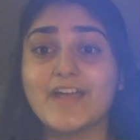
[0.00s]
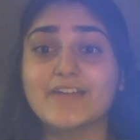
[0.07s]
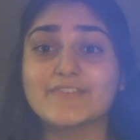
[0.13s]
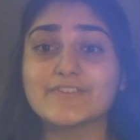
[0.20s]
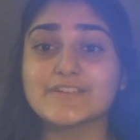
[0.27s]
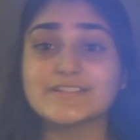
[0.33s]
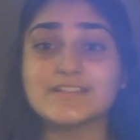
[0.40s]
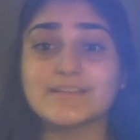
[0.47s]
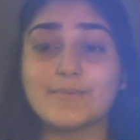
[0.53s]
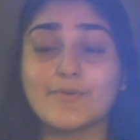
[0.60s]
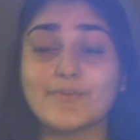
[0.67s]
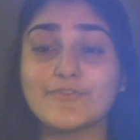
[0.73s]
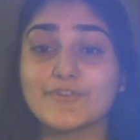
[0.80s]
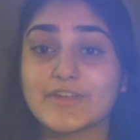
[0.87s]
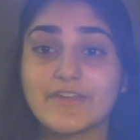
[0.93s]
For example,
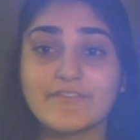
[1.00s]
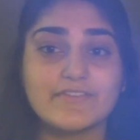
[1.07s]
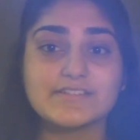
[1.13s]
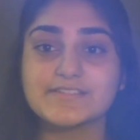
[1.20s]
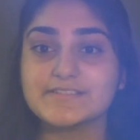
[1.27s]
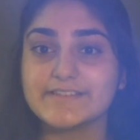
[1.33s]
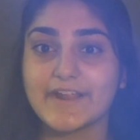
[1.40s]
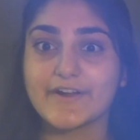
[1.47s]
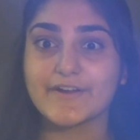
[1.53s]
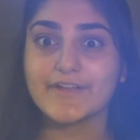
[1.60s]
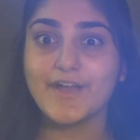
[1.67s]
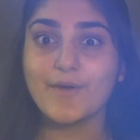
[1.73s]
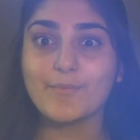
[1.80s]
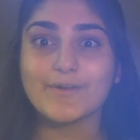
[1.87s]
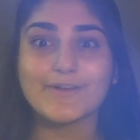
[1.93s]
if you're given a
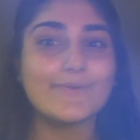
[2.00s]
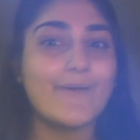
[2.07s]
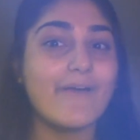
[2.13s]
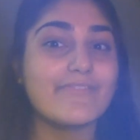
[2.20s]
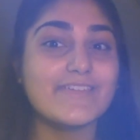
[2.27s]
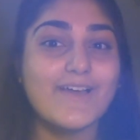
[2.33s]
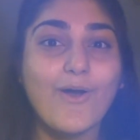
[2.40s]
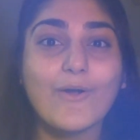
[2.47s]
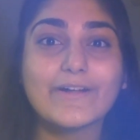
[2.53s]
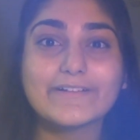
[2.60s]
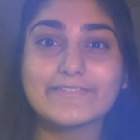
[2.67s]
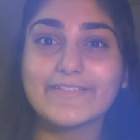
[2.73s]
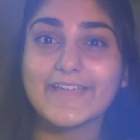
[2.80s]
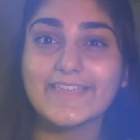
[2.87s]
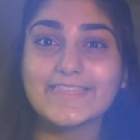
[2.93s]
scenario where you have the arc
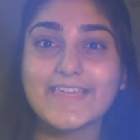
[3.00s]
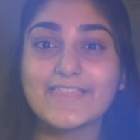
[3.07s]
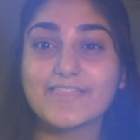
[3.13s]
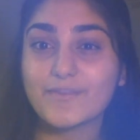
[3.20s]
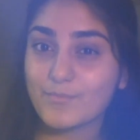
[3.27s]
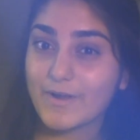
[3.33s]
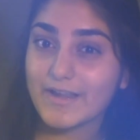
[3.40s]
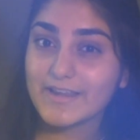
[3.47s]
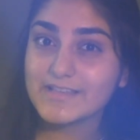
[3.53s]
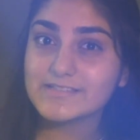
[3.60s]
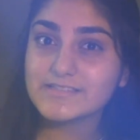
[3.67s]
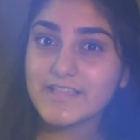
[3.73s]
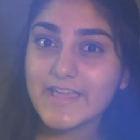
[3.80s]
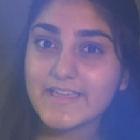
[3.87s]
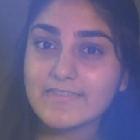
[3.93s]
length and the radius
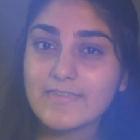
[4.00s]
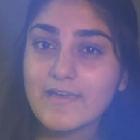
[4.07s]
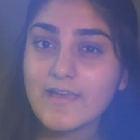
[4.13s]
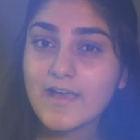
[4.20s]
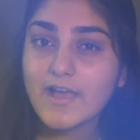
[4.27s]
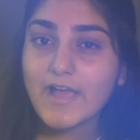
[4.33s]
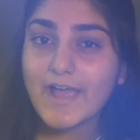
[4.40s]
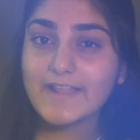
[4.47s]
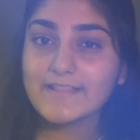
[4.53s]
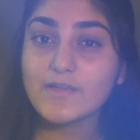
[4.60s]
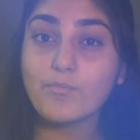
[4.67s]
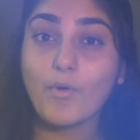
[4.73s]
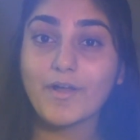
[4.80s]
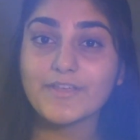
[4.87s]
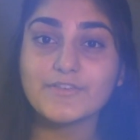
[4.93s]
length, and they
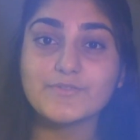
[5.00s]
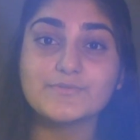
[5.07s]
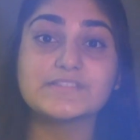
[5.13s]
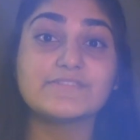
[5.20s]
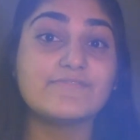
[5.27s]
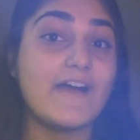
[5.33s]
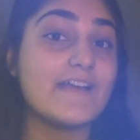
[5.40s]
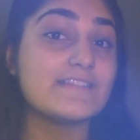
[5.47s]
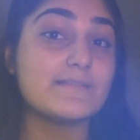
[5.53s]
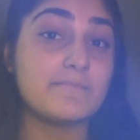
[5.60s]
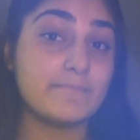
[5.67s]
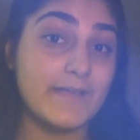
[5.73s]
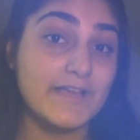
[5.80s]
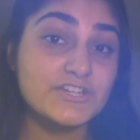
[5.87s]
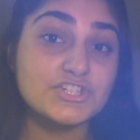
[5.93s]
want you to find the
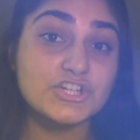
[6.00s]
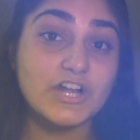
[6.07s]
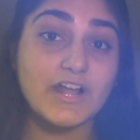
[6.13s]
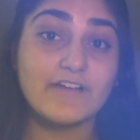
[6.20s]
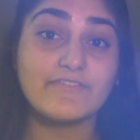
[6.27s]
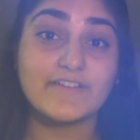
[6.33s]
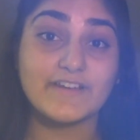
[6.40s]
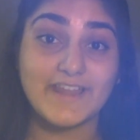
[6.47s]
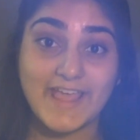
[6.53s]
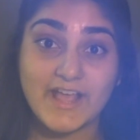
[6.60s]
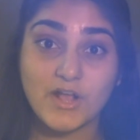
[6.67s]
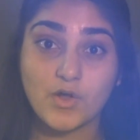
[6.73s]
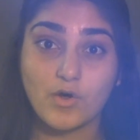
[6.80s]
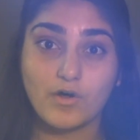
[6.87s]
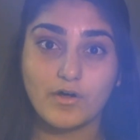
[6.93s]
measure of an
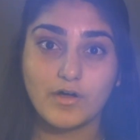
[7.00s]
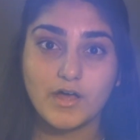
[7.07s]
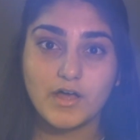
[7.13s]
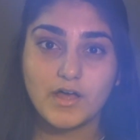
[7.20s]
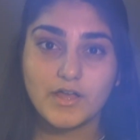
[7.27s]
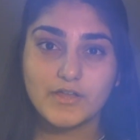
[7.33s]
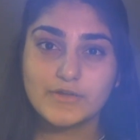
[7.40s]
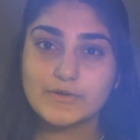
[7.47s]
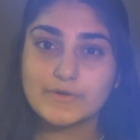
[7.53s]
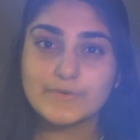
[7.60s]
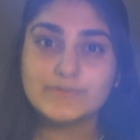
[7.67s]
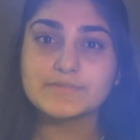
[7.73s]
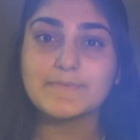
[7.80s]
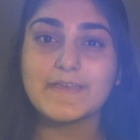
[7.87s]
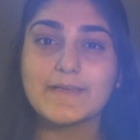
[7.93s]
angle, you're going
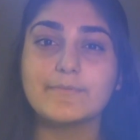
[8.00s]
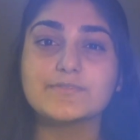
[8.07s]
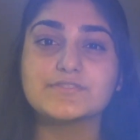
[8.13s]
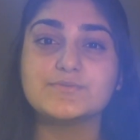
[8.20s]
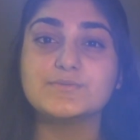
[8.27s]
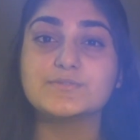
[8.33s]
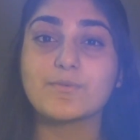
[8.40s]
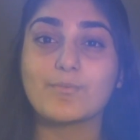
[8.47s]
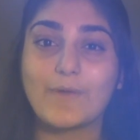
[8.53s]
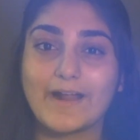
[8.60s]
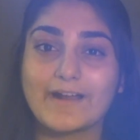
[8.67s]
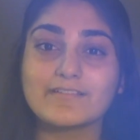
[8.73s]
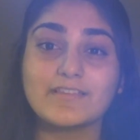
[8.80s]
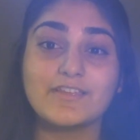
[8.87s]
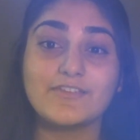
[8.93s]
to be able to
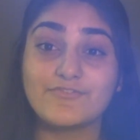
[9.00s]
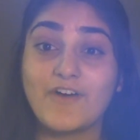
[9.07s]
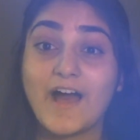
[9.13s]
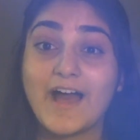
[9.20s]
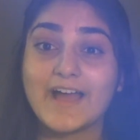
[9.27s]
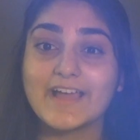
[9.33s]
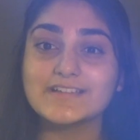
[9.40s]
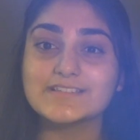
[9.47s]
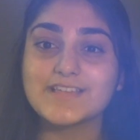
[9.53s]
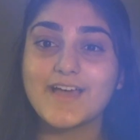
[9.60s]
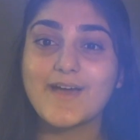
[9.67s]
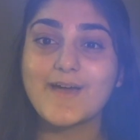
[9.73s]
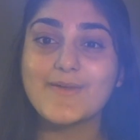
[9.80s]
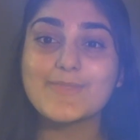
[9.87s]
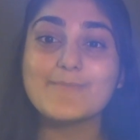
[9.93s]
directly find
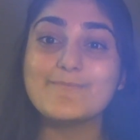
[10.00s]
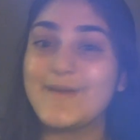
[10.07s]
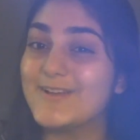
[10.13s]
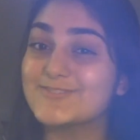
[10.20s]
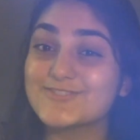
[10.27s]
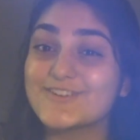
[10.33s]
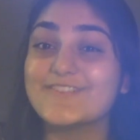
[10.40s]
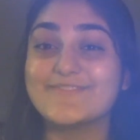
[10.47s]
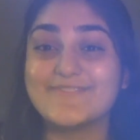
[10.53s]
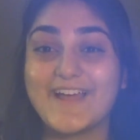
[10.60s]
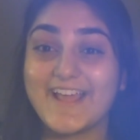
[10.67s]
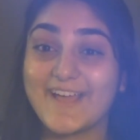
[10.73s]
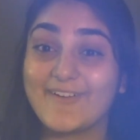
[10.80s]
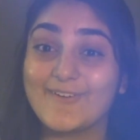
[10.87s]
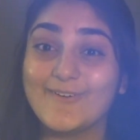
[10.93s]
the measure of that
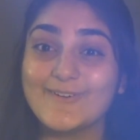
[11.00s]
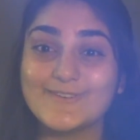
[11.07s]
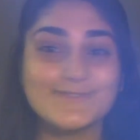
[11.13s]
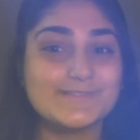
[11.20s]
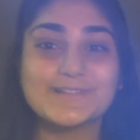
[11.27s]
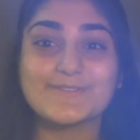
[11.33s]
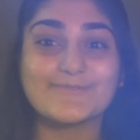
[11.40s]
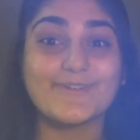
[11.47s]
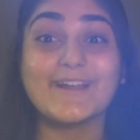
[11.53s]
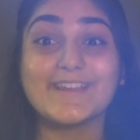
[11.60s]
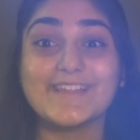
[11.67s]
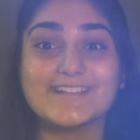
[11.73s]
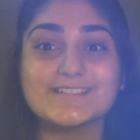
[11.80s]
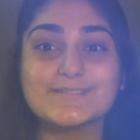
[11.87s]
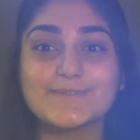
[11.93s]
angle using
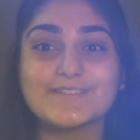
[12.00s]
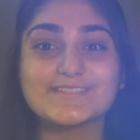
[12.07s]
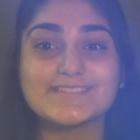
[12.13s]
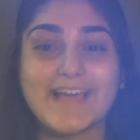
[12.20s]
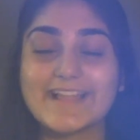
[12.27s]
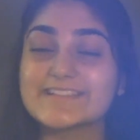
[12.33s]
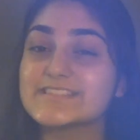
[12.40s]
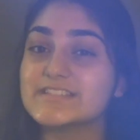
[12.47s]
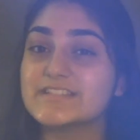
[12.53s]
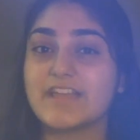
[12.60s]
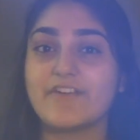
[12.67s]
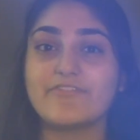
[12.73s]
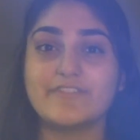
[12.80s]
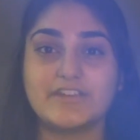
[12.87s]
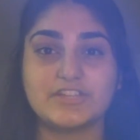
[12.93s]
radians, because that's the
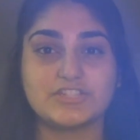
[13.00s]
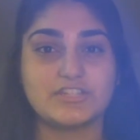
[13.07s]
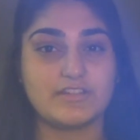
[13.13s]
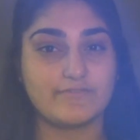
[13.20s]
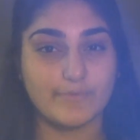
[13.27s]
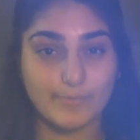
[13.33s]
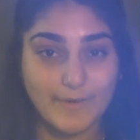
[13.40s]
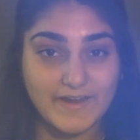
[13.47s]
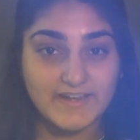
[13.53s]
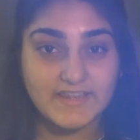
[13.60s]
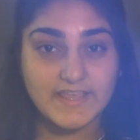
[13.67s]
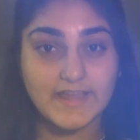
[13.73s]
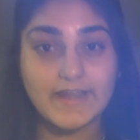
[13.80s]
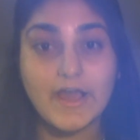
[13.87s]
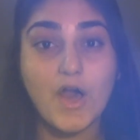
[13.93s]
definition of a
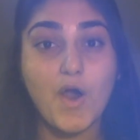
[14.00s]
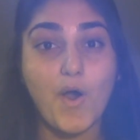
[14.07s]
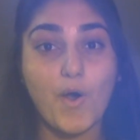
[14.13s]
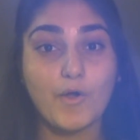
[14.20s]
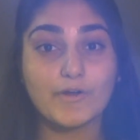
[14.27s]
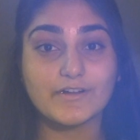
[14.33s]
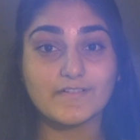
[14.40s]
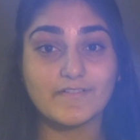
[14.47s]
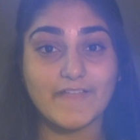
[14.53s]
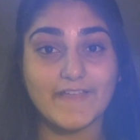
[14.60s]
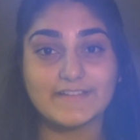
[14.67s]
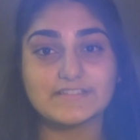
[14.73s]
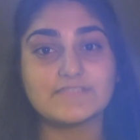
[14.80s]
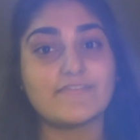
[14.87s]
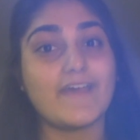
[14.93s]
radian, arc
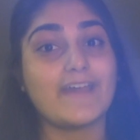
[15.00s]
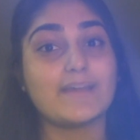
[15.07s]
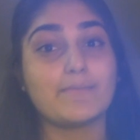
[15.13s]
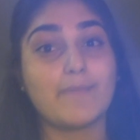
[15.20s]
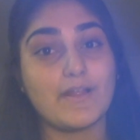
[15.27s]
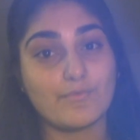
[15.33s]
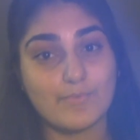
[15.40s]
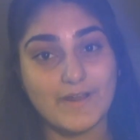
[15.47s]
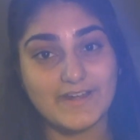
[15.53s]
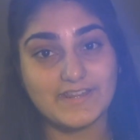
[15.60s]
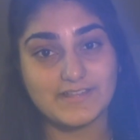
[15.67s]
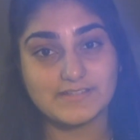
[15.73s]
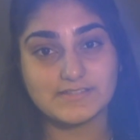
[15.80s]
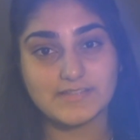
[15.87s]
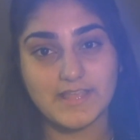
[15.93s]
length divided by
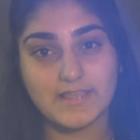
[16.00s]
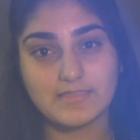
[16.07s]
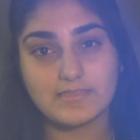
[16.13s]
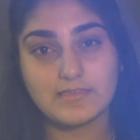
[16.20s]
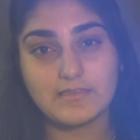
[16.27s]
radius length.